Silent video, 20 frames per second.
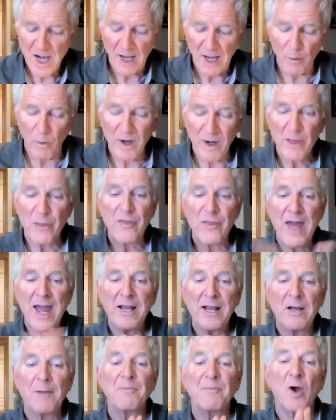I want to
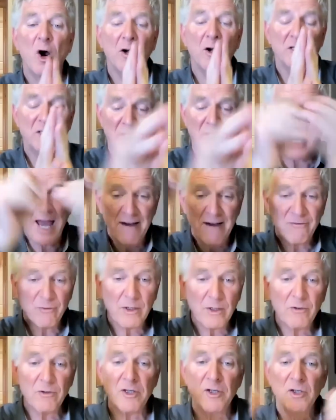thank our staff.
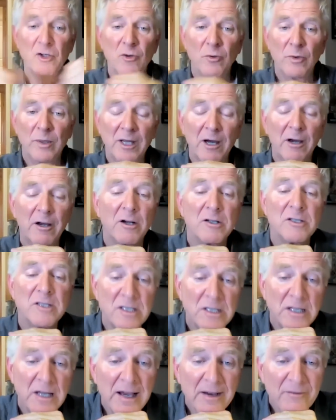We couldn't do it without our
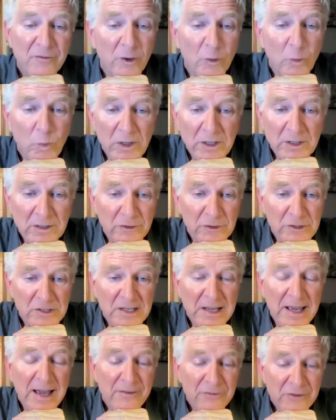staff, our wonderful
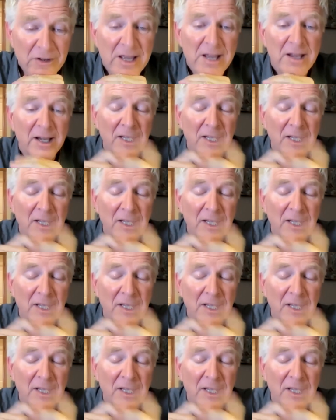staff.